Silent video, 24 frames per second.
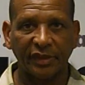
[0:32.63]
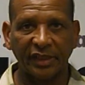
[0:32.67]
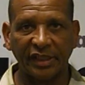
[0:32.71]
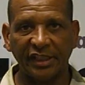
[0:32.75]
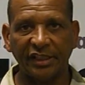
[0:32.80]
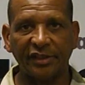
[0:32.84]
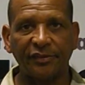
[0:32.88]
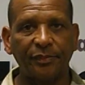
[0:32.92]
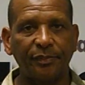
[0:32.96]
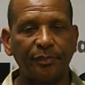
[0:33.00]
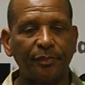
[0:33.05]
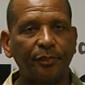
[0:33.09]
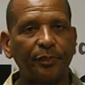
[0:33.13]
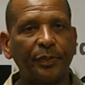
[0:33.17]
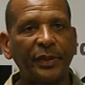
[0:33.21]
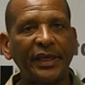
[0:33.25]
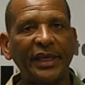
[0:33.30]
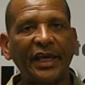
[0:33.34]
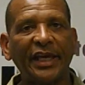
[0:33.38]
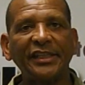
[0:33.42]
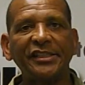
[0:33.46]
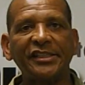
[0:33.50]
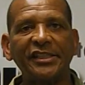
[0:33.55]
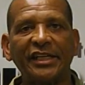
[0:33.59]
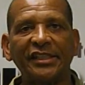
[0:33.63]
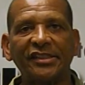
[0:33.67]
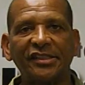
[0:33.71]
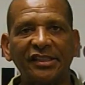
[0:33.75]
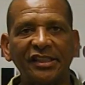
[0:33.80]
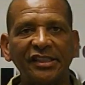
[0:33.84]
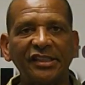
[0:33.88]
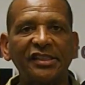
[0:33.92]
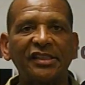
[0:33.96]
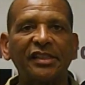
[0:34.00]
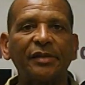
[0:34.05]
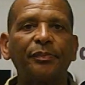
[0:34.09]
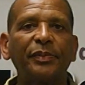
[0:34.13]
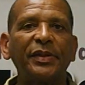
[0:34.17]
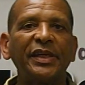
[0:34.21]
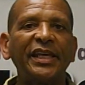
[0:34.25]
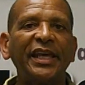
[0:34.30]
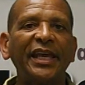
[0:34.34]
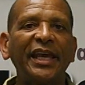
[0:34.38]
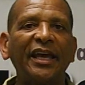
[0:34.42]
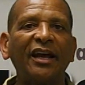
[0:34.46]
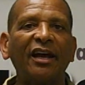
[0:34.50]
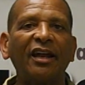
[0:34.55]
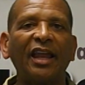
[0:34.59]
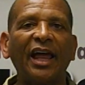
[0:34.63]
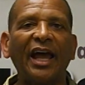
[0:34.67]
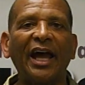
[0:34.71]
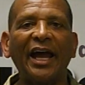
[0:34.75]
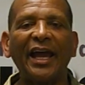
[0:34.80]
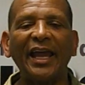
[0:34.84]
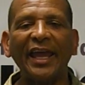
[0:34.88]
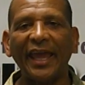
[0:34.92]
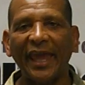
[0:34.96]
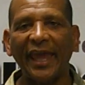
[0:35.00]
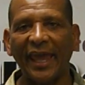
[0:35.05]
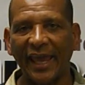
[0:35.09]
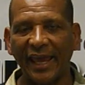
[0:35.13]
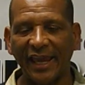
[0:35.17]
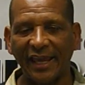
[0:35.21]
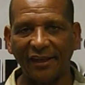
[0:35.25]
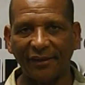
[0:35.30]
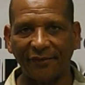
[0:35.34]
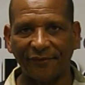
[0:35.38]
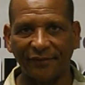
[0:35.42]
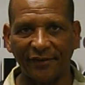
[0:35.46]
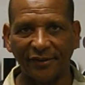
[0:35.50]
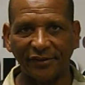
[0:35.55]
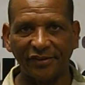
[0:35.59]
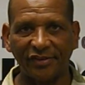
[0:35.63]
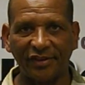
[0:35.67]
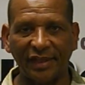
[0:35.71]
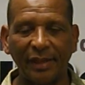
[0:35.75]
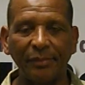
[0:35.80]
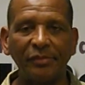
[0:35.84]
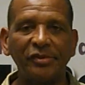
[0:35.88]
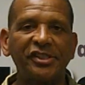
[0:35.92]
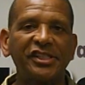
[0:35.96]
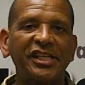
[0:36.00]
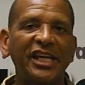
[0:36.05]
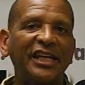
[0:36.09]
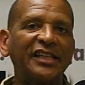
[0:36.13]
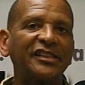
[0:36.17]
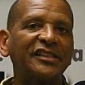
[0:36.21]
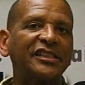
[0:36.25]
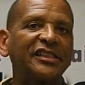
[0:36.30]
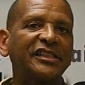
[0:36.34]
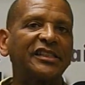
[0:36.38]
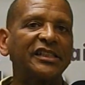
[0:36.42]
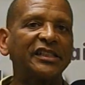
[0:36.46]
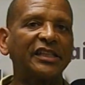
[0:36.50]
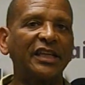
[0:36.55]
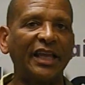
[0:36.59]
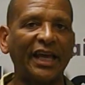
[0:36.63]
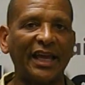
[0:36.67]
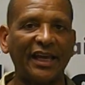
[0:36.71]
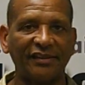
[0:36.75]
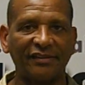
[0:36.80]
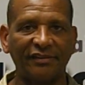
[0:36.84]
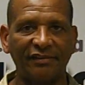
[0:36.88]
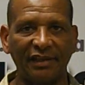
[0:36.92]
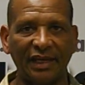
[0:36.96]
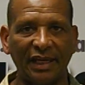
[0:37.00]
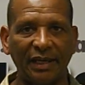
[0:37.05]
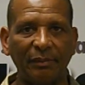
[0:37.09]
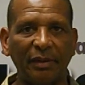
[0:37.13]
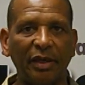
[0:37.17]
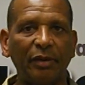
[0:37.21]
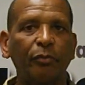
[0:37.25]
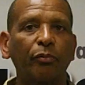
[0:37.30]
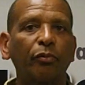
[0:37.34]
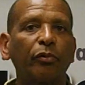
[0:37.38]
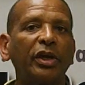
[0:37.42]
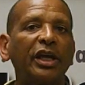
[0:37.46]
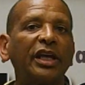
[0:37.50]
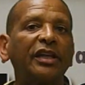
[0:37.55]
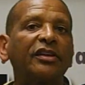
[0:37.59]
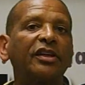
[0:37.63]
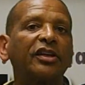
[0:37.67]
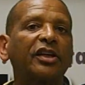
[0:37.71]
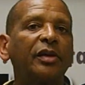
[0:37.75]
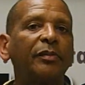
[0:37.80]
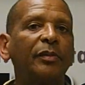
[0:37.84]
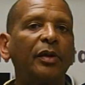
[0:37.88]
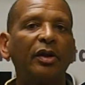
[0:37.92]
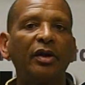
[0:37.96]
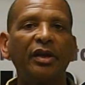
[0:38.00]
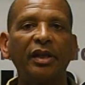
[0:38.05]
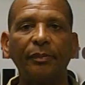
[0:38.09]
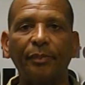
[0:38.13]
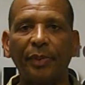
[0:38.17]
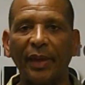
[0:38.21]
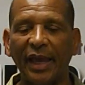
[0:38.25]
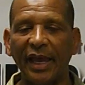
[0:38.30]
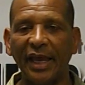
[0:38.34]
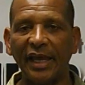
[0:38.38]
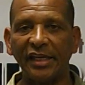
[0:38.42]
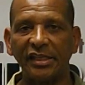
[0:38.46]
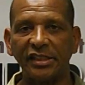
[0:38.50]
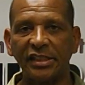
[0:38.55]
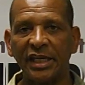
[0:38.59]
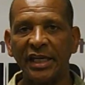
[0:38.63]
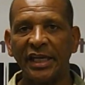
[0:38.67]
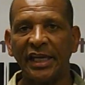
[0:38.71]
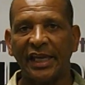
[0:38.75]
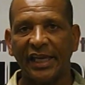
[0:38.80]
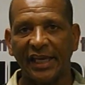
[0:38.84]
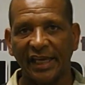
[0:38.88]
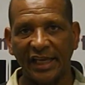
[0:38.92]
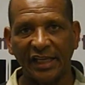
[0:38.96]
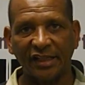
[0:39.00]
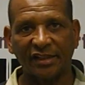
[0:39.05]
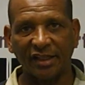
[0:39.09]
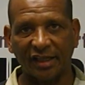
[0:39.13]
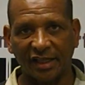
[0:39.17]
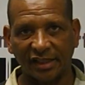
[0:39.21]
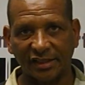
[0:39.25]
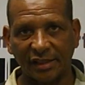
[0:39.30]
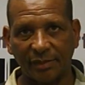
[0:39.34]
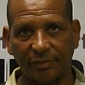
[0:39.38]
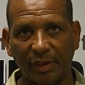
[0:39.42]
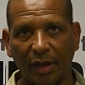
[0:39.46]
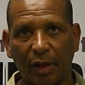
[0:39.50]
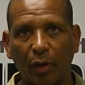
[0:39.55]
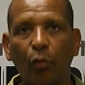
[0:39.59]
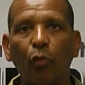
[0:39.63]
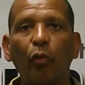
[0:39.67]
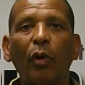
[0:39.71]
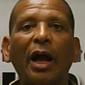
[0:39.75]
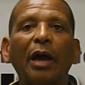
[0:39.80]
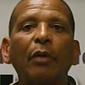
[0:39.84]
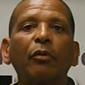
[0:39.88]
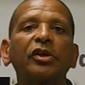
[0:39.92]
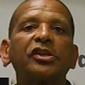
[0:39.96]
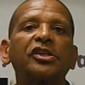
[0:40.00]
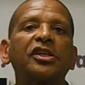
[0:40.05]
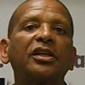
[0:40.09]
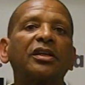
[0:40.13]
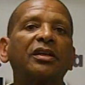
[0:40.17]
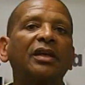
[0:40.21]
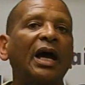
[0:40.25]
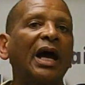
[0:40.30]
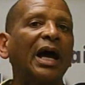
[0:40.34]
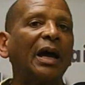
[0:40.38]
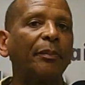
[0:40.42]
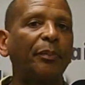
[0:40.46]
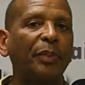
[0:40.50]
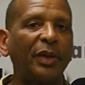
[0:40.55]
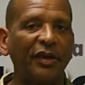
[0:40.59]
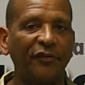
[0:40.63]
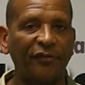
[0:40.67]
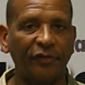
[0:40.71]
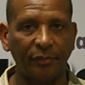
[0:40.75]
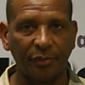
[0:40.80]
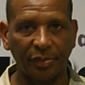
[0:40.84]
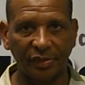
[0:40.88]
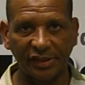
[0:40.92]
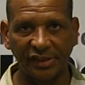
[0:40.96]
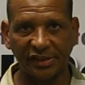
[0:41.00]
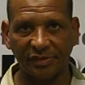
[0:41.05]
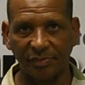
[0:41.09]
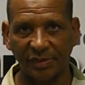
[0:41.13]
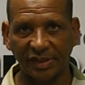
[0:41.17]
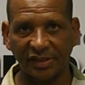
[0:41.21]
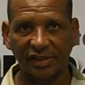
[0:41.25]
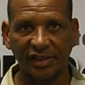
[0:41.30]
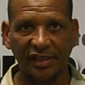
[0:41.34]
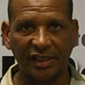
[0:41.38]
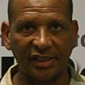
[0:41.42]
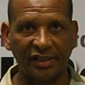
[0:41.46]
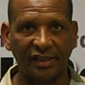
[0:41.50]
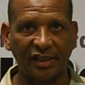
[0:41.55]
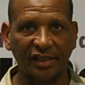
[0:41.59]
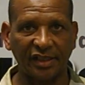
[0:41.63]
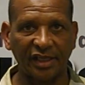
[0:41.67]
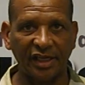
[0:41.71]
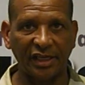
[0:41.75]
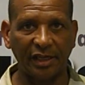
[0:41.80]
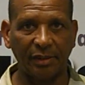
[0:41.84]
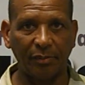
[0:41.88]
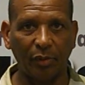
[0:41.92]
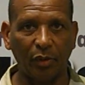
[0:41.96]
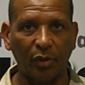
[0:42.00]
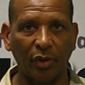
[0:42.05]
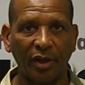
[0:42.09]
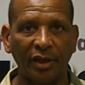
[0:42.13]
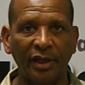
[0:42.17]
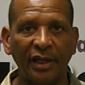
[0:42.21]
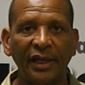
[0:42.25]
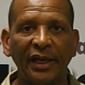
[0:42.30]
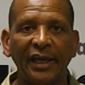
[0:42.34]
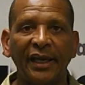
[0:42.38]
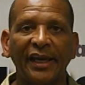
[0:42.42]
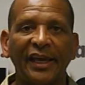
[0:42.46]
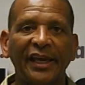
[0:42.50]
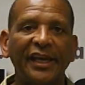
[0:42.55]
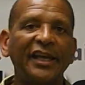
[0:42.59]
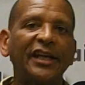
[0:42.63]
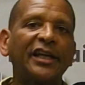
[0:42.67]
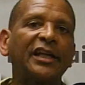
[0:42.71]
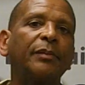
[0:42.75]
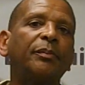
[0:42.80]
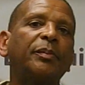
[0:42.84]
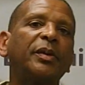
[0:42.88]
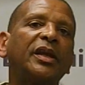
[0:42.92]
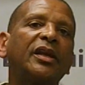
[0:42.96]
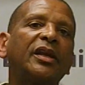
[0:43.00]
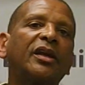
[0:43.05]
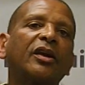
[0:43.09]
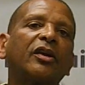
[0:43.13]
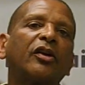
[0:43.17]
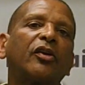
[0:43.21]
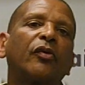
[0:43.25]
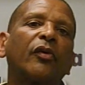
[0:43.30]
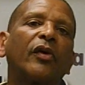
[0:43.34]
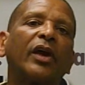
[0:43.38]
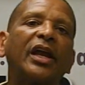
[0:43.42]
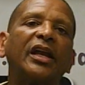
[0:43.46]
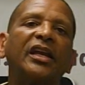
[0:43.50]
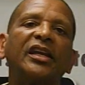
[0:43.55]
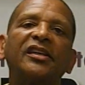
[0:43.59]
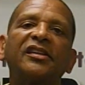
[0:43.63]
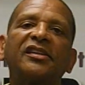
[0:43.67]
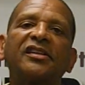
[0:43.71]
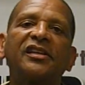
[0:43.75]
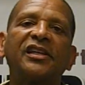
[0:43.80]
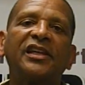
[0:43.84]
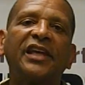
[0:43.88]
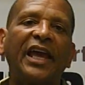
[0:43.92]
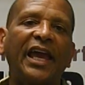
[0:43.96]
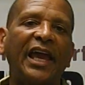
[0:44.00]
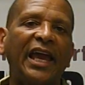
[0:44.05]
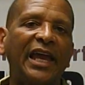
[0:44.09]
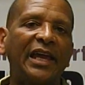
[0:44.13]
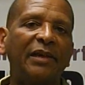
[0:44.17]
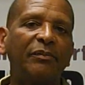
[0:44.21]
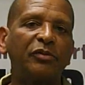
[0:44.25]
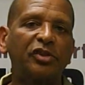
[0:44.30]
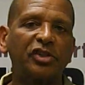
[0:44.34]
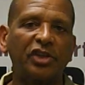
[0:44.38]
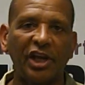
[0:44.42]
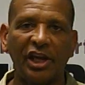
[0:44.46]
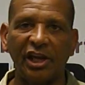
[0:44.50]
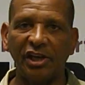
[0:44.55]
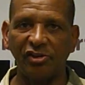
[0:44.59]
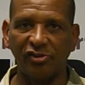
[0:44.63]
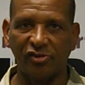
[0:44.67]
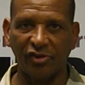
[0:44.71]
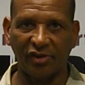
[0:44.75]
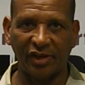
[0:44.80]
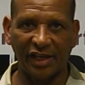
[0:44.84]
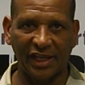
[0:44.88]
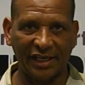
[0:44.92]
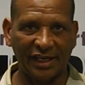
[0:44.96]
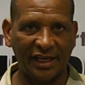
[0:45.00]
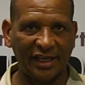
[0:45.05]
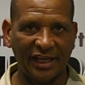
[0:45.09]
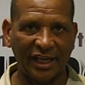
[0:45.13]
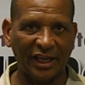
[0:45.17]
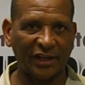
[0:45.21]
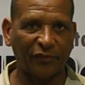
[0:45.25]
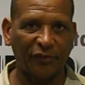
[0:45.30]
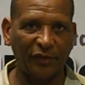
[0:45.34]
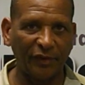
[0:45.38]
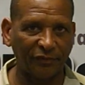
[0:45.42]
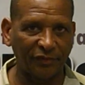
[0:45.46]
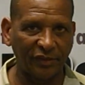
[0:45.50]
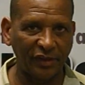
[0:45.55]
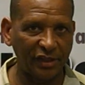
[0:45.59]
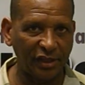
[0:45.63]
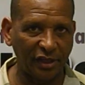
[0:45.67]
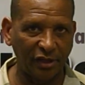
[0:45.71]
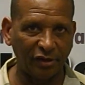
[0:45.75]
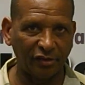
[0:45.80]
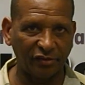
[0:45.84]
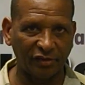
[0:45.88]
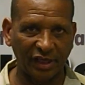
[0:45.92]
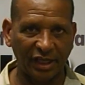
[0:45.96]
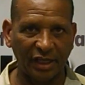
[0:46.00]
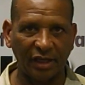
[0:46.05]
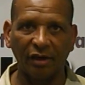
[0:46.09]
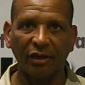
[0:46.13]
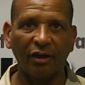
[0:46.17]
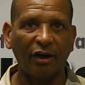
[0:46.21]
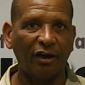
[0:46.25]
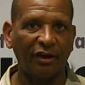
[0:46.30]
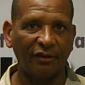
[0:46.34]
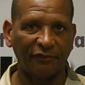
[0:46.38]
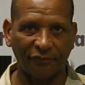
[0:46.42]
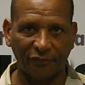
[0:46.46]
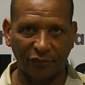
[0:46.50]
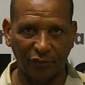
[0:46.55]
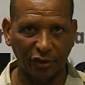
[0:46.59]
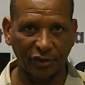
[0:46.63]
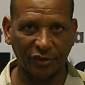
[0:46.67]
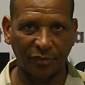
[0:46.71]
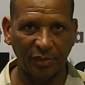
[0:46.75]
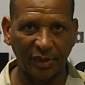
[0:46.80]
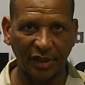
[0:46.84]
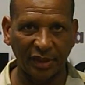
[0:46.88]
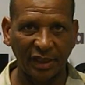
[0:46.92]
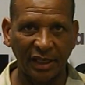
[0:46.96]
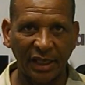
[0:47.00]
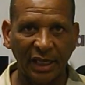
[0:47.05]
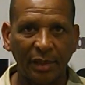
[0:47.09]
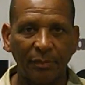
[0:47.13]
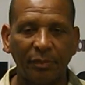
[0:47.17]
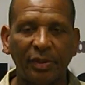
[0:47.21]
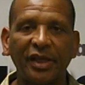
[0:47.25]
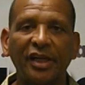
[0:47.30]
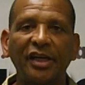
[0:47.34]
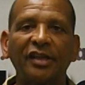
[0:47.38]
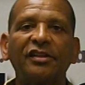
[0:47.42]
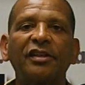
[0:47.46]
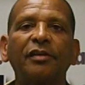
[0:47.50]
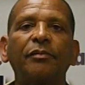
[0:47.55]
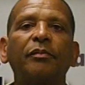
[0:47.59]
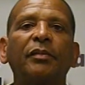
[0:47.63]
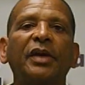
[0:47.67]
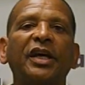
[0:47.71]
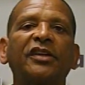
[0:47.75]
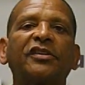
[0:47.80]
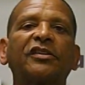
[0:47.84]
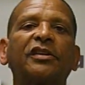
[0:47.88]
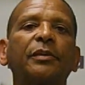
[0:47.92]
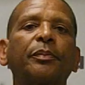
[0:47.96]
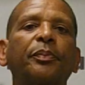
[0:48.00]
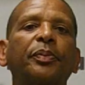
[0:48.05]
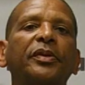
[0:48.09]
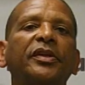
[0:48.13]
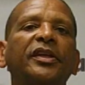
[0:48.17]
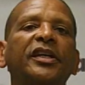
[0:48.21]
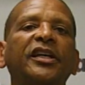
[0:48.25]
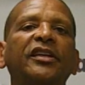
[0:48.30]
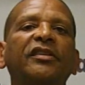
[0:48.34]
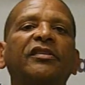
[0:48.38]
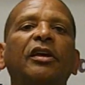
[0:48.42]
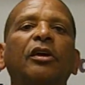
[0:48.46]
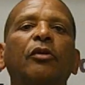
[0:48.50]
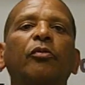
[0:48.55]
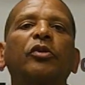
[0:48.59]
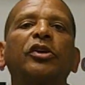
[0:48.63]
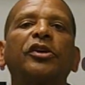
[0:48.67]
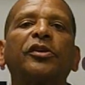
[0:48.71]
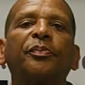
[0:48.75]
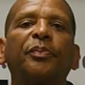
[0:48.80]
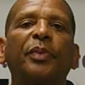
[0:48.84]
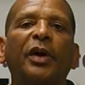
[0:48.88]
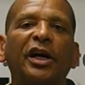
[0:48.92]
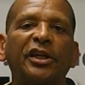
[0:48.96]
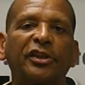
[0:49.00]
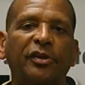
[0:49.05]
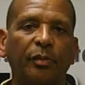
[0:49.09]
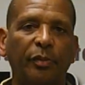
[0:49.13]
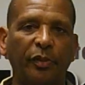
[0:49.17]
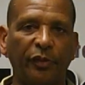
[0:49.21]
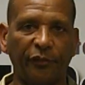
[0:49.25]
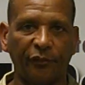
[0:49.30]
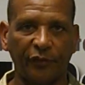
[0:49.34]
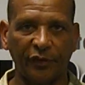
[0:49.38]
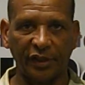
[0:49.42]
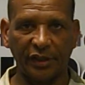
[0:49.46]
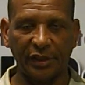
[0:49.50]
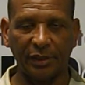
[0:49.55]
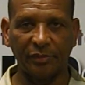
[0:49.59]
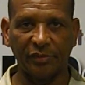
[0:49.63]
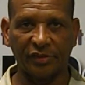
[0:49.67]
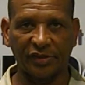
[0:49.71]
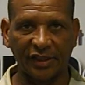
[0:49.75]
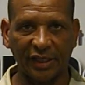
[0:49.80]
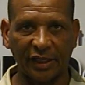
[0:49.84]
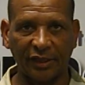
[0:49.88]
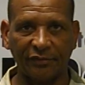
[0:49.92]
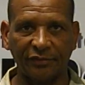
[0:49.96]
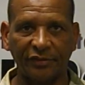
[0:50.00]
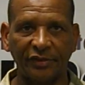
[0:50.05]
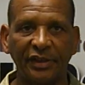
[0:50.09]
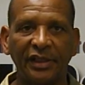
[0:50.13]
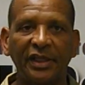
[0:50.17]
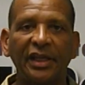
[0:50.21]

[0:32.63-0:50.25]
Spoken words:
It's PLIA Justice, P-L-I-A, the first name, Justice to the last name, and read the community page. It talks about why we should not pay for police misconduct anymore. It could be the greatest game changer in the next 50 years in law enforcement because it makes the police responsible for themselves.